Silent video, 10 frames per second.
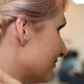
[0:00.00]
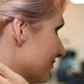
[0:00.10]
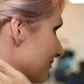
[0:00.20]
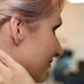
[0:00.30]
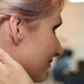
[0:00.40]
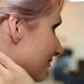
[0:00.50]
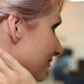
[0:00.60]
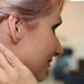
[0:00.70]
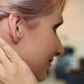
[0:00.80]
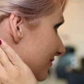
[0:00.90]

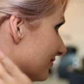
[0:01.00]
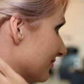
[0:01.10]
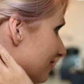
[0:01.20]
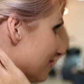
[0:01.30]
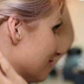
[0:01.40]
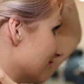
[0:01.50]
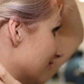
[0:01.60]
[no speech]